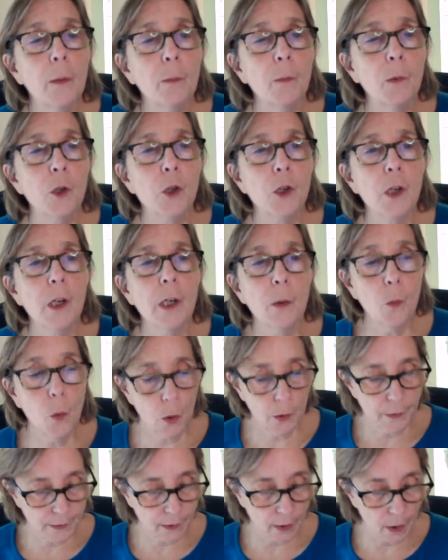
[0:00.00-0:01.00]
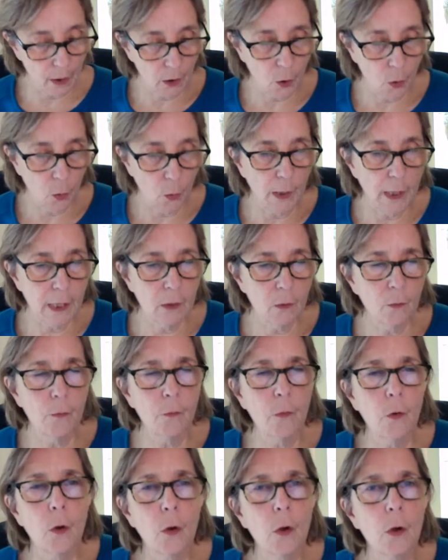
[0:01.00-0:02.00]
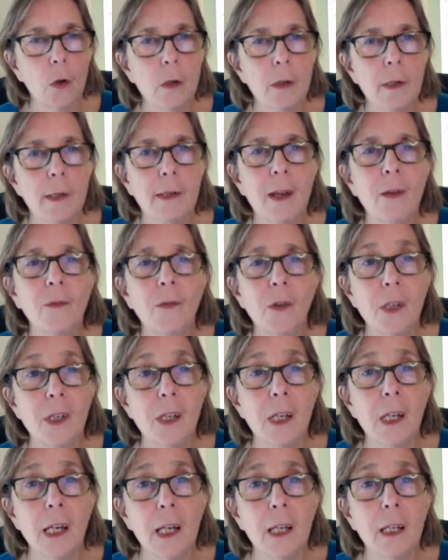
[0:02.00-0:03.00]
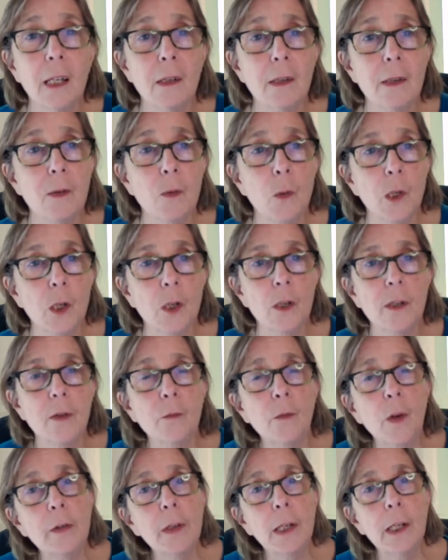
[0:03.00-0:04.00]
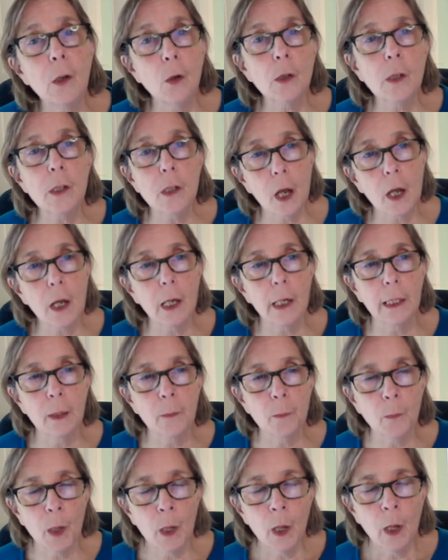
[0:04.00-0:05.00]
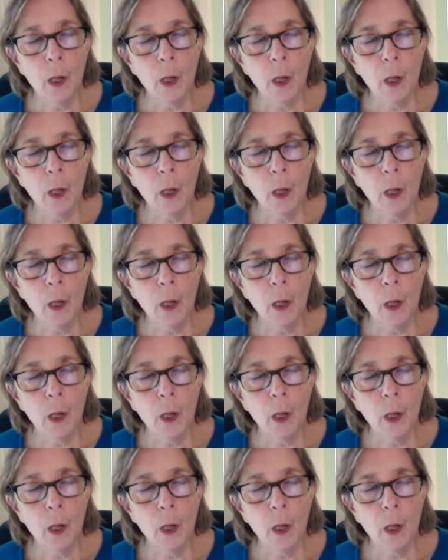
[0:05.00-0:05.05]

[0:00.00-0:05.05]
she was a queen for 70 years, which is a very long time.